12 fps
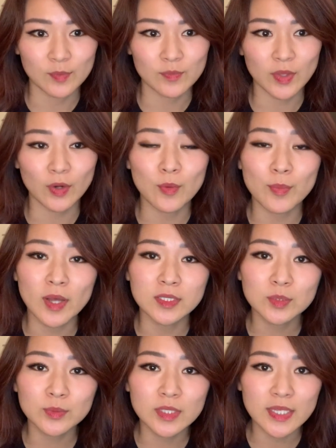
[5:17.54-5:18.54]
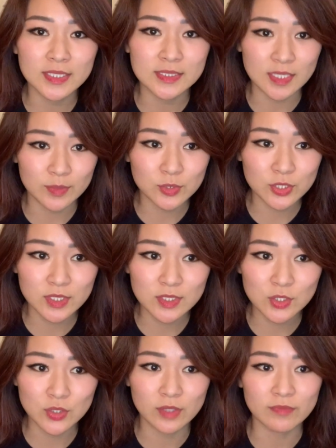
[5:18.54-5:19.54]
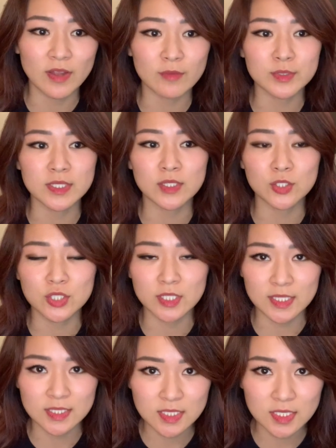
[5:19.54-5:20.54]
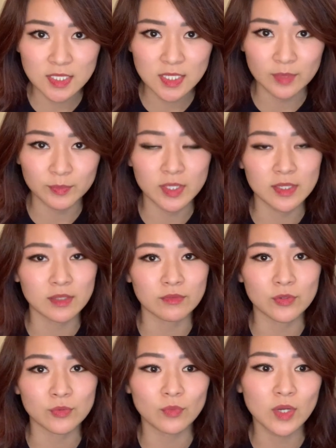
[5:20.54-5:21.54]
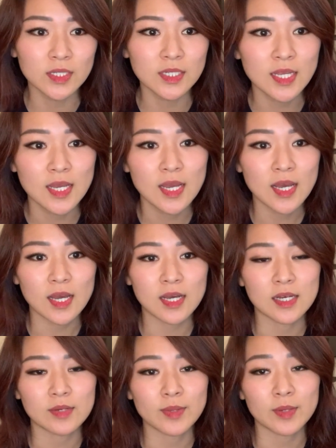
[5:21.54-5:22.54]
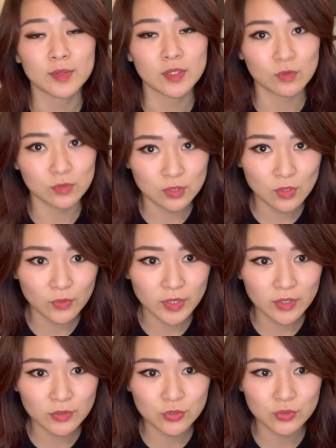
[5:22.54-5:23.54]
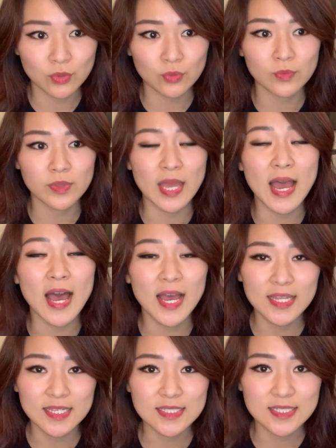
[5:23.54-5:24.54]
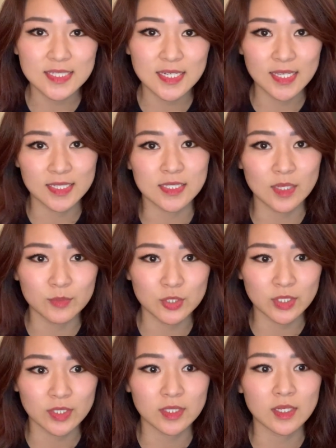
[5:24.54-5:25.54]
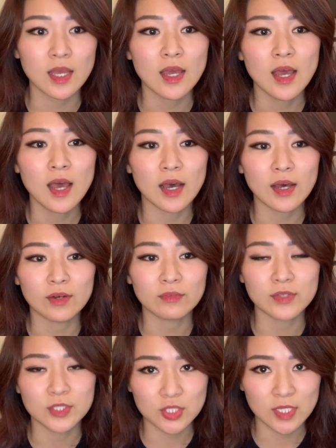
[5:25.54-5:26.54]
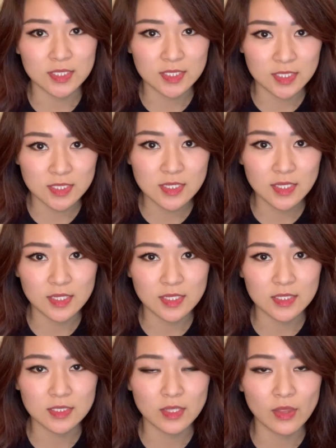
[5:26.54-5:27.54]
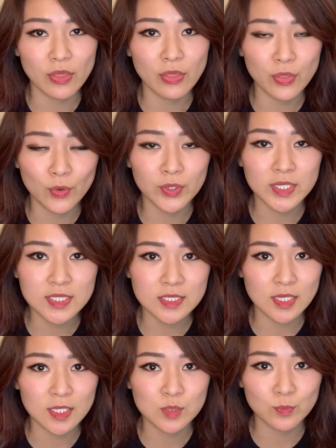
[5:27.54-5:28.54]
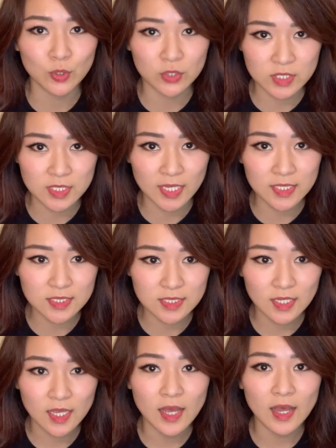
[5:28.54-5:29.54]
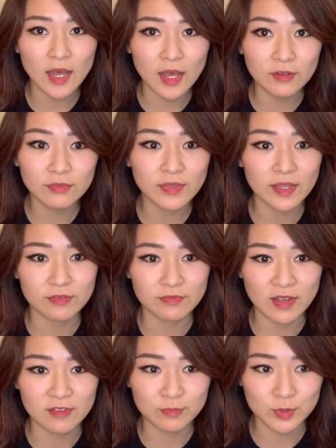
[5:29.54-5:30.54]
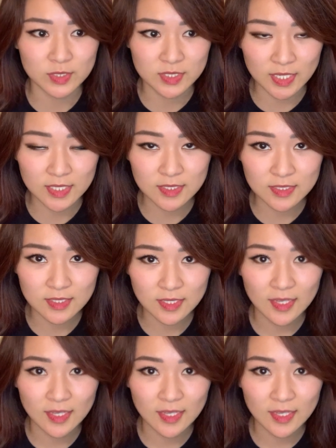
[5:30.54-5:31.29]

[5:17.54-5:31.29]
There are possible exemptions to the 5% GST. I'm going to give you one, and I'm going to go slow here. So the highest exemption of the GST is 36% of that 5%